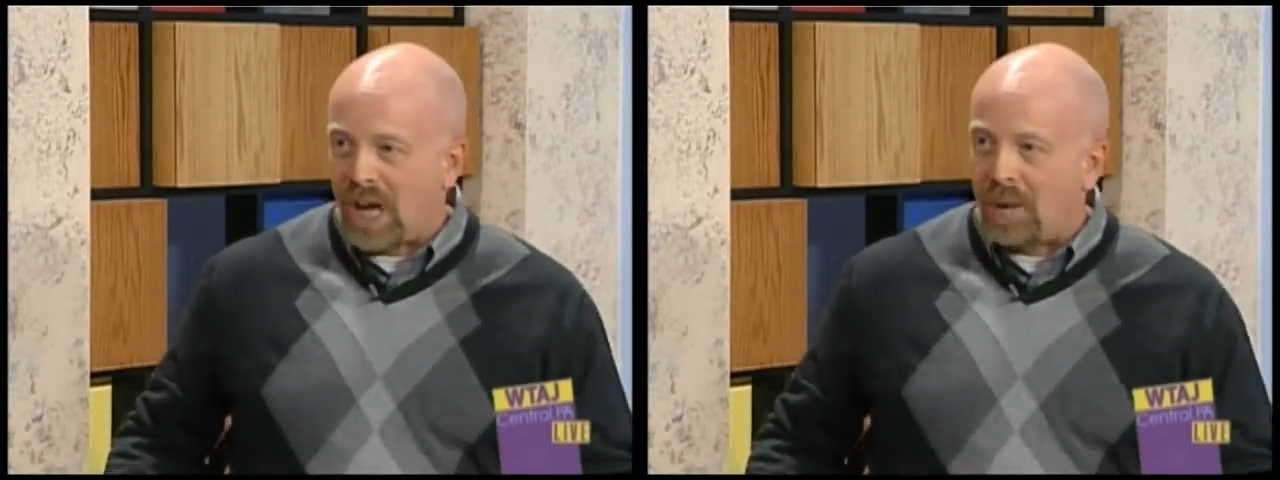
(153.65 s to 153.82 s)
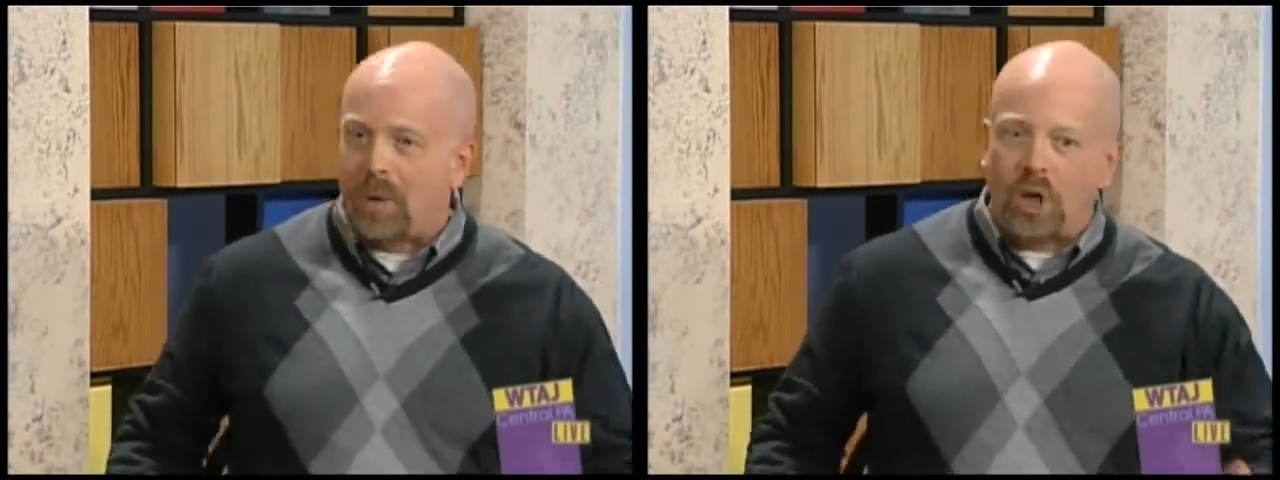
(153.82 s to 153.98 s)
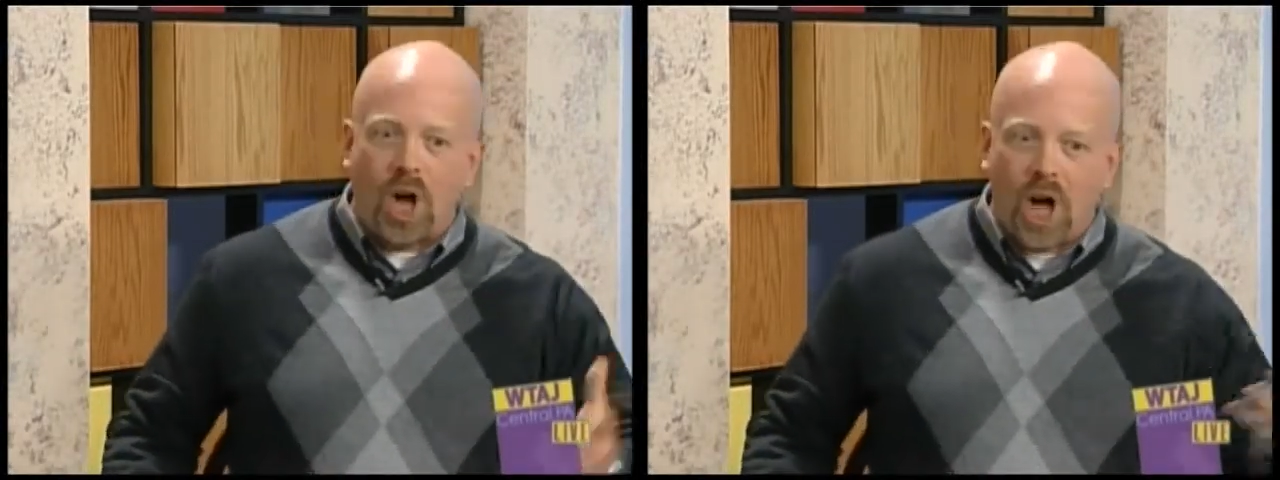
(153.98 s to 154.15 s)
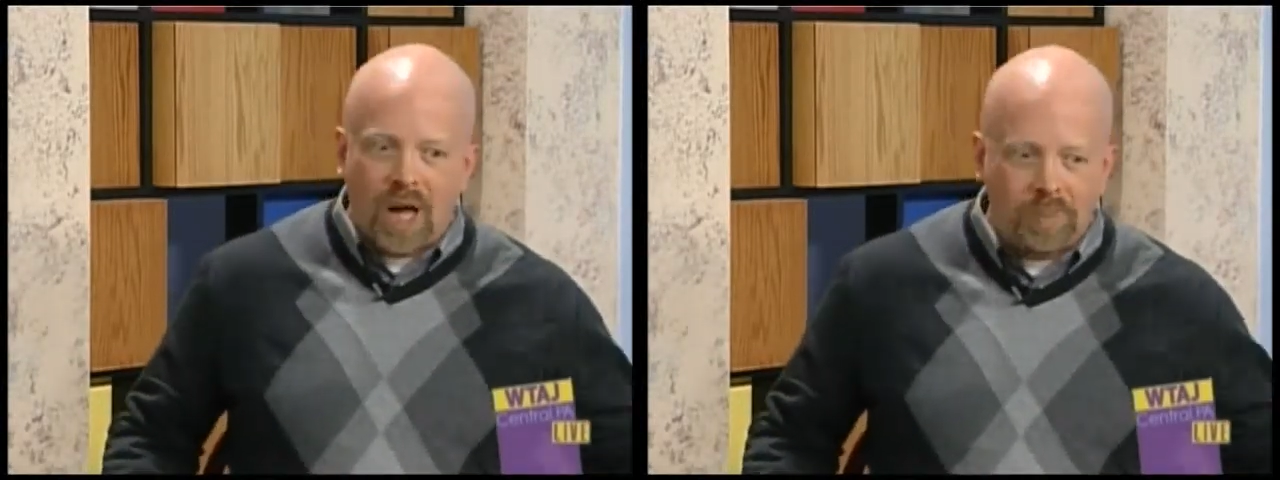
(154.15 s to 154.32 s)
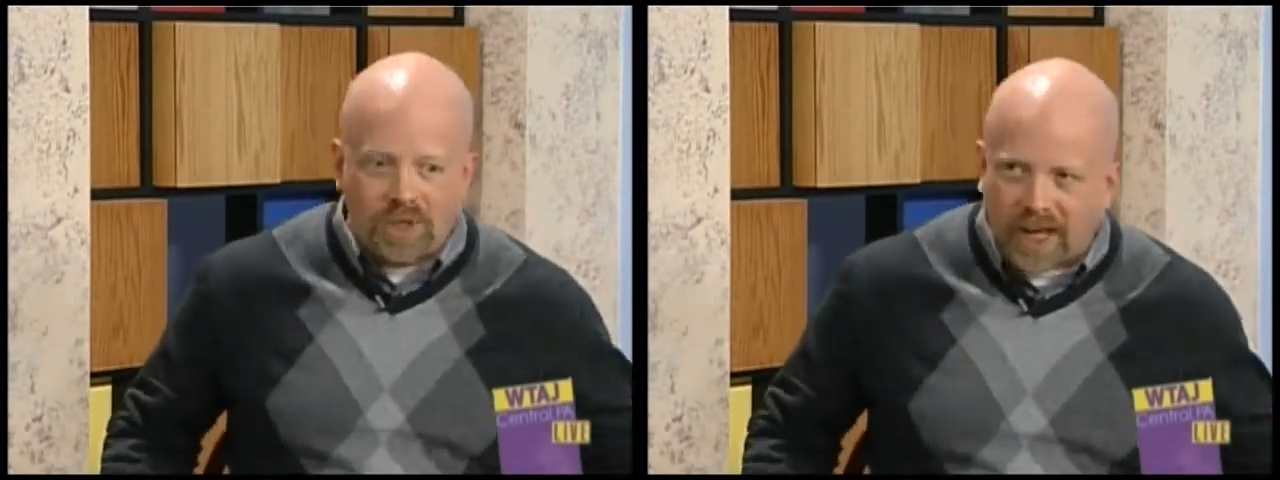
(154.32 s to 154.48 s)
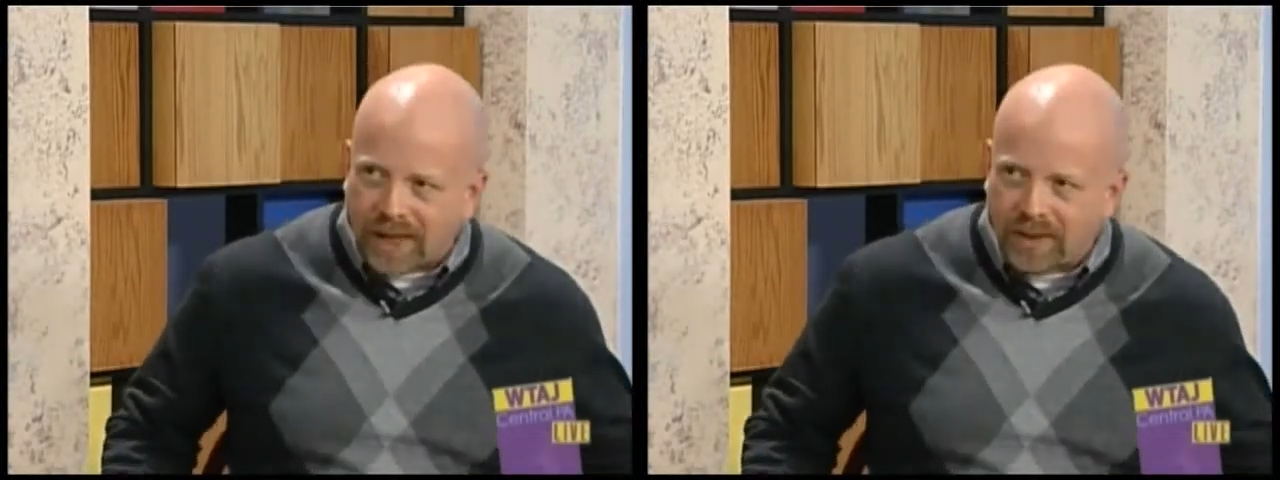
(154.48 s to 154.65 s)
shop or an
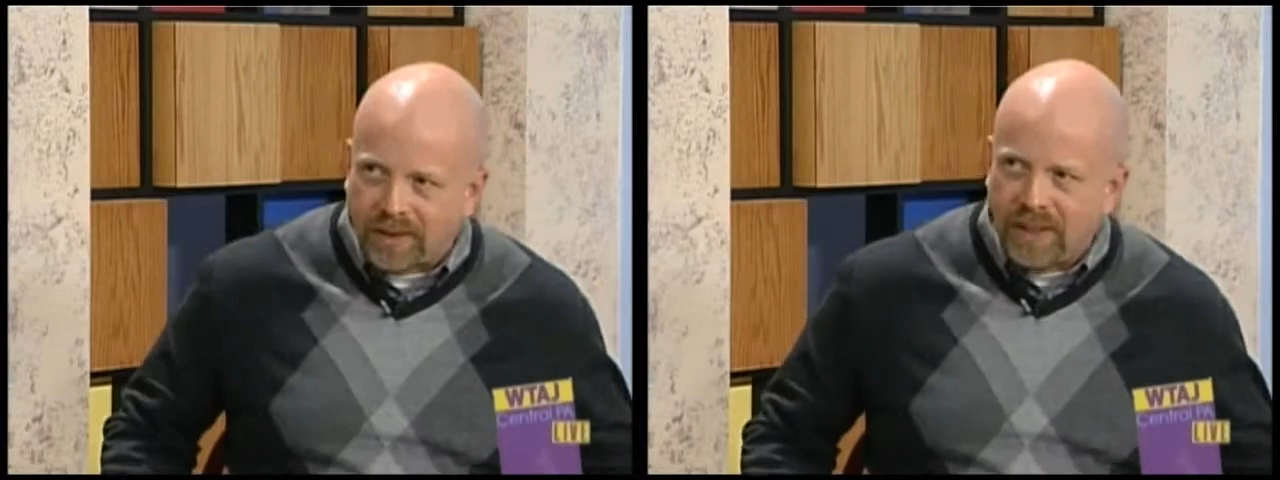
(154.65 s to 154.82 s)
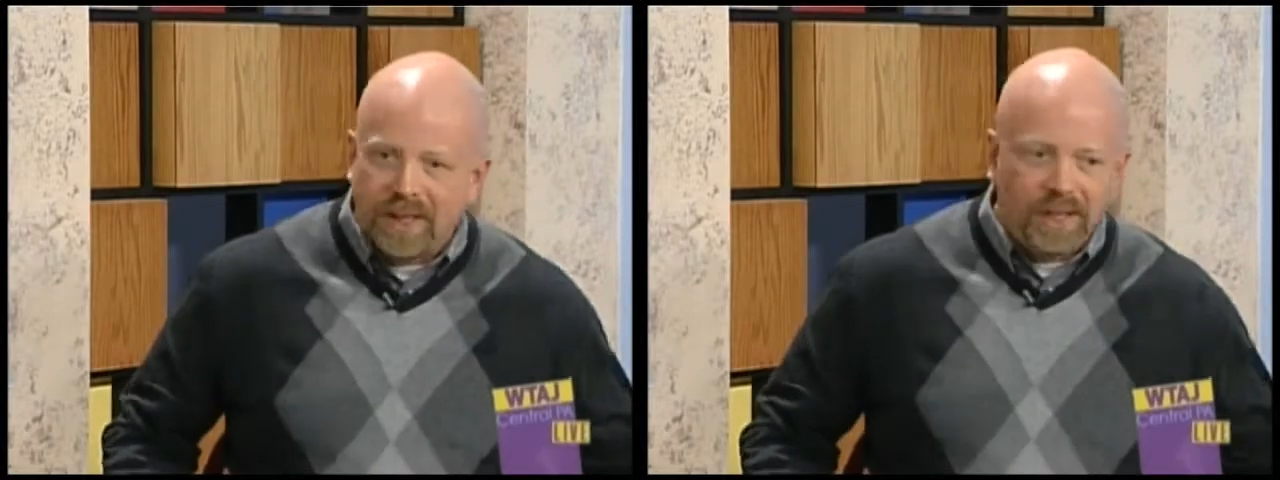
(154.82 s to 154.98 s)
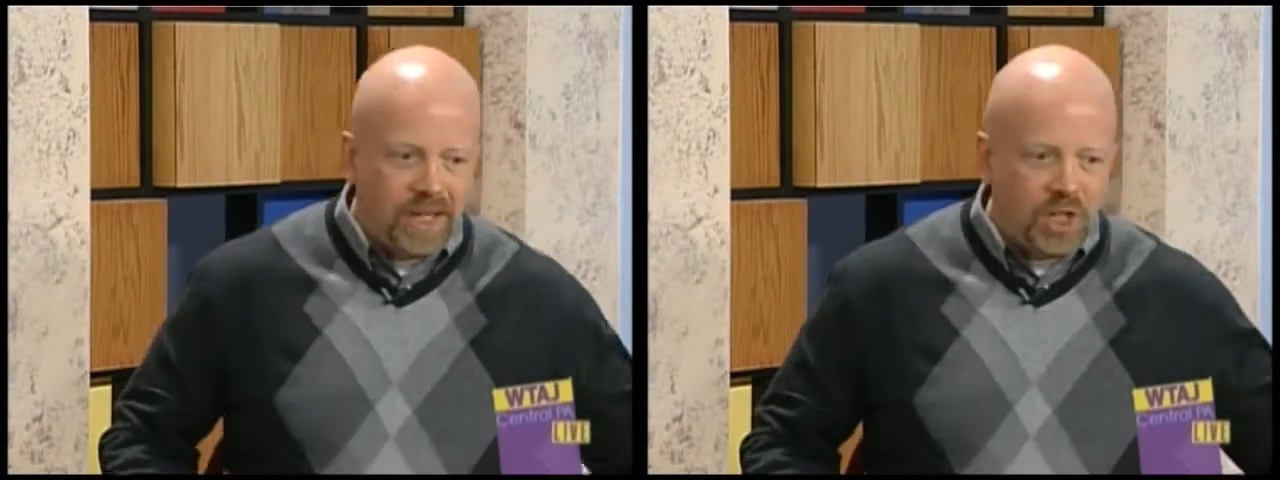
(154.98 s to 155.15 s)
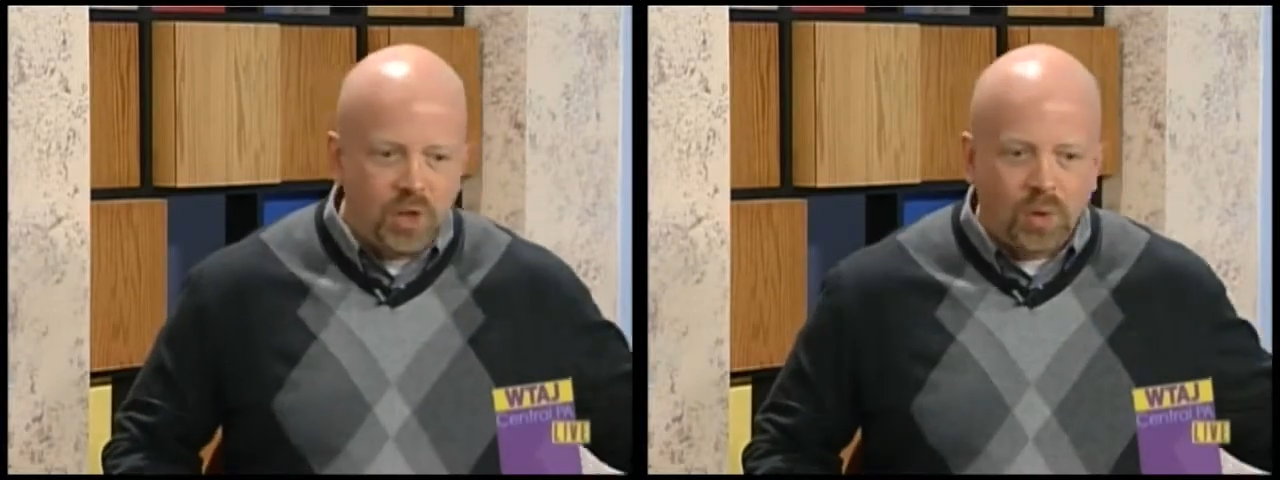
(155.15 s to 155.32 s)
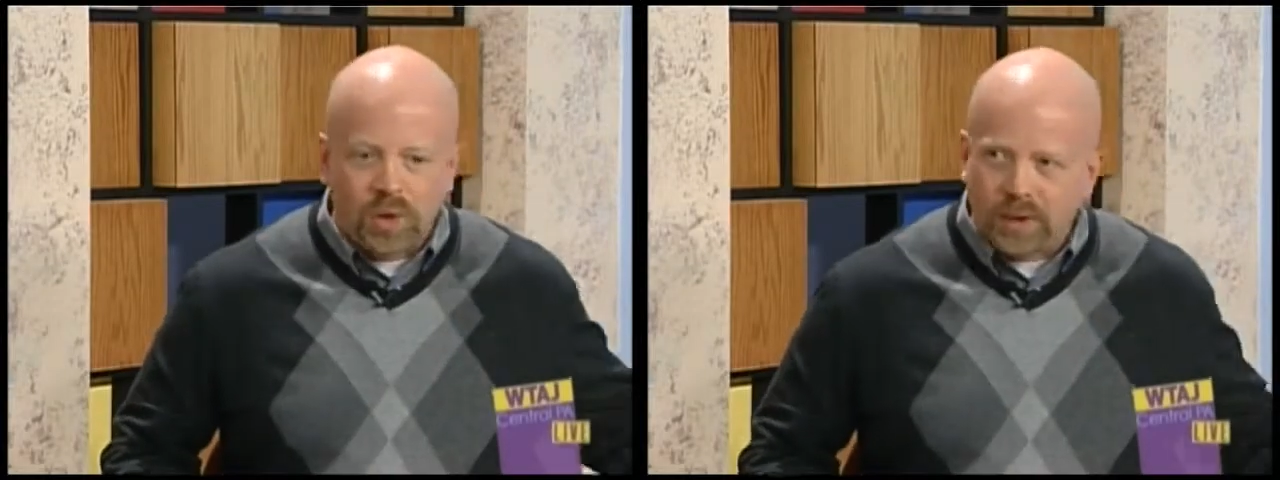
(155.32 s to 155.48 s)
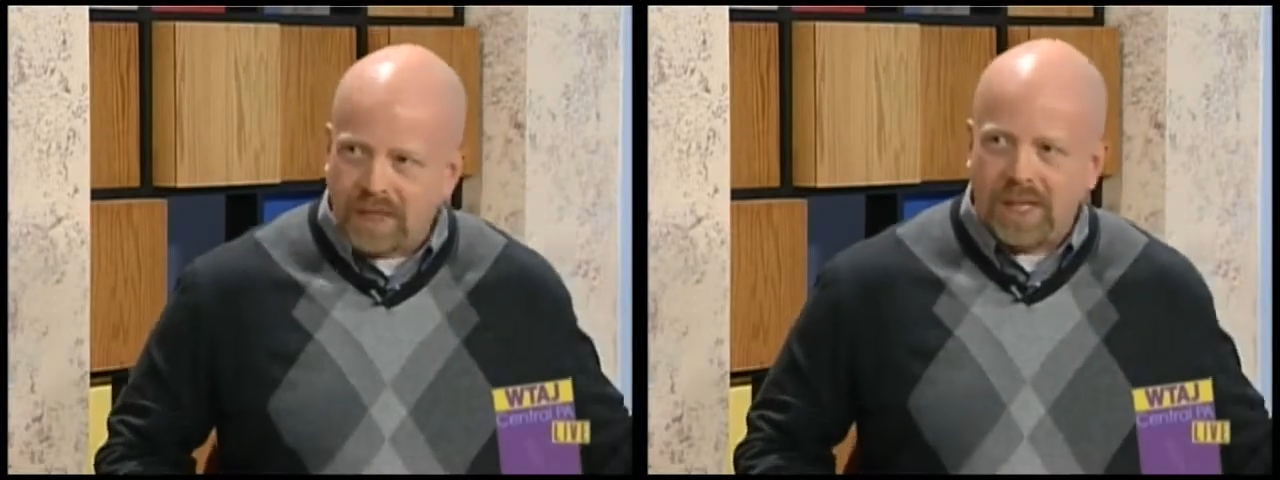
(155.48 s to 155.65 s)
object in your
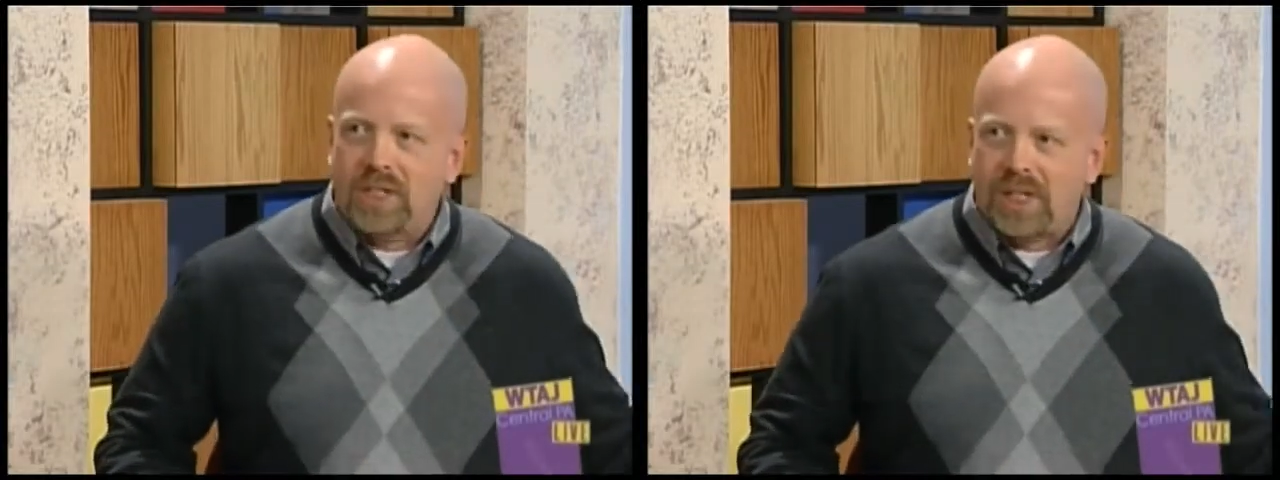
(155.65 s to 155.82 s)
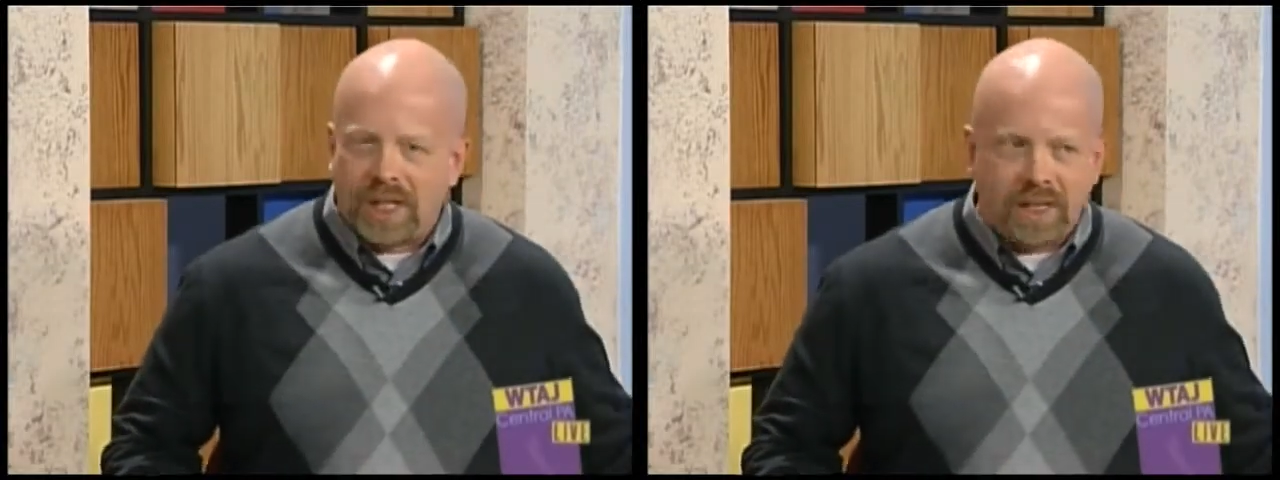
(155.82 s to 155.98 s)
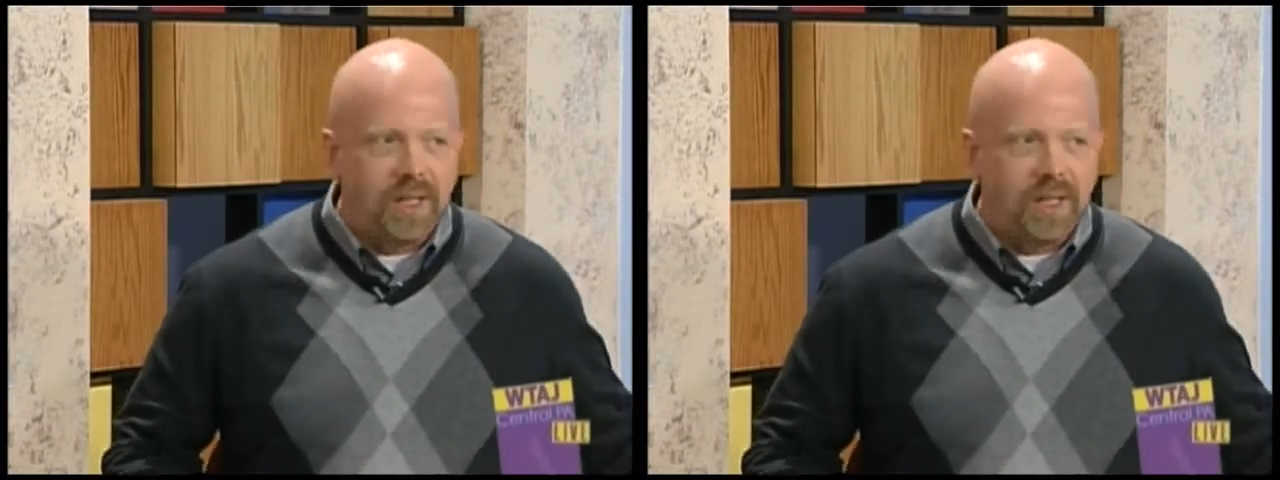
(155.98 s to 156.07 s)
kitchen